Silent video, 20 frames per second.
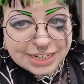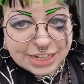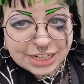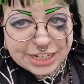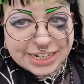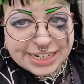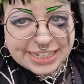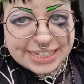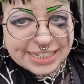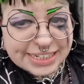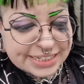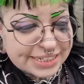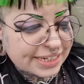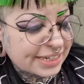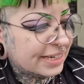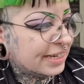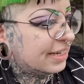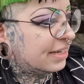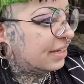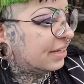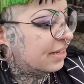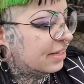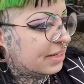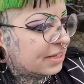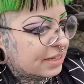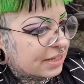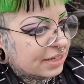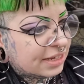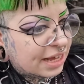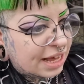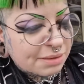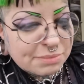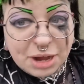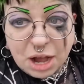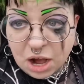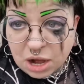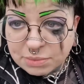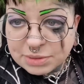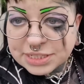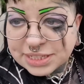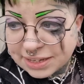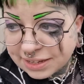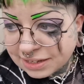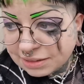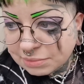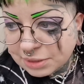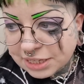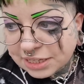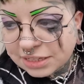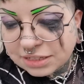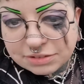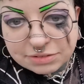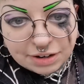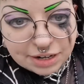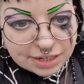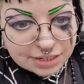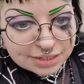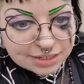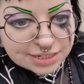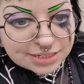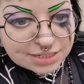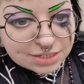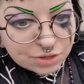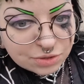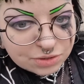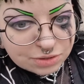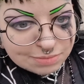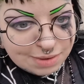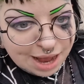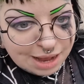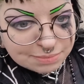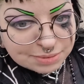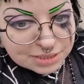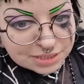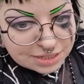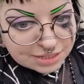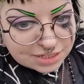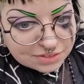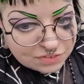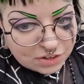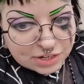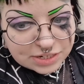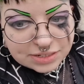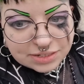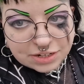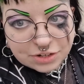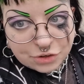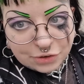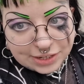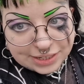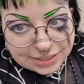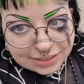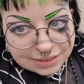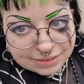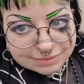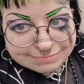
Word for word: early and my arm is killing me. Right, let's Google Maps, let's find a drink.